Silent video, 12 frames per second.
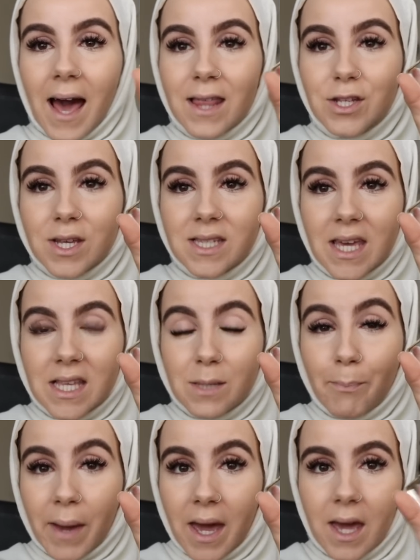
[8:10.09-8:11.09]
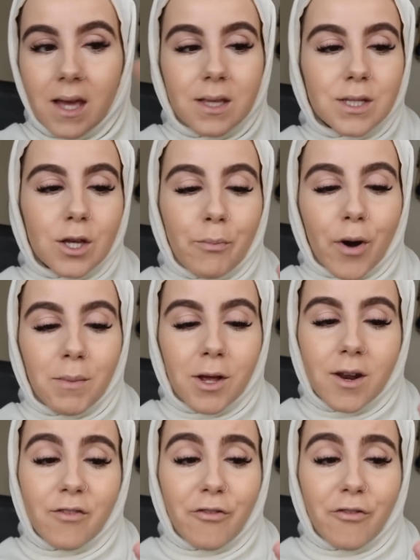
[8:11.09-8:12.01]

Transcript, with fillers: As you can see, it's pink, so you're probably gonna